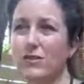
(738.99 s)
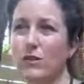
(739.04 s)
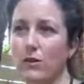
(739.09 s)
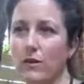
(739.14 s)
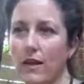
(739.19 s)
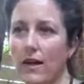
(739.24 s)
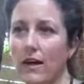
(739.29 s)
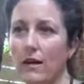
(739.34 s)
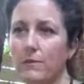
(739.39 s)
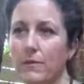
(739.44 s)
to
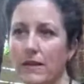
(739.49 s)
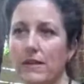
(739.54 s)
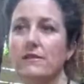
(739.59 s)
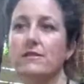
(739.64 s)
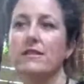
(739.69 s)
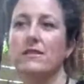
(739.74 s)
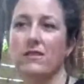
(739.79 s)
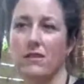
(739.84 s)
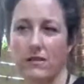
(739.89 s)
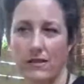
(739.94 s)
that because
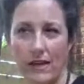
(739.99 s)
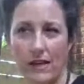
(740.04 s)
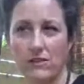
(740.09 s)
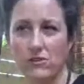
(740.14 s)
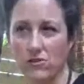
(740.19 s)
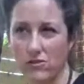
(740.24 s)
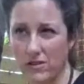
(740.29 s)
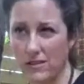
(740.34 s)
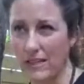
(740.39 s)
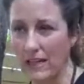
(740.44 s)
it's our
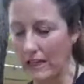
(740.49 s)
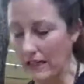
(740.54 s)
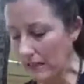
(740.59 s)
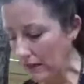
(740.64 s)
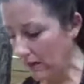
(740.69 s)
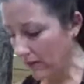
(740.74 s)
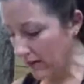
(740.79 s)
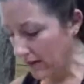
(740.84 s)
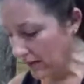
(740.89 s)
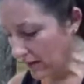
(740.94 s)
natural state,
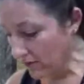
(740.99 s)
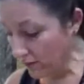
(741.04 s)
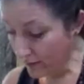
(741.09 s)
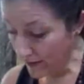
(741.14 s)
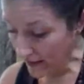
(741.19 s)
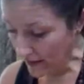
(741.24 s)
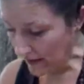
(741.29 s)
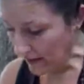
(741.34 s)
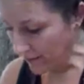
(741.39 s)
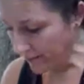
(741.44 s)
I think, of
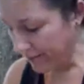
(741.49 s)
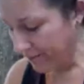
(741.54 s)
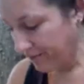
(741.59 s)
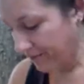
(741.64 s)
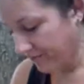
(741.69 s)
being.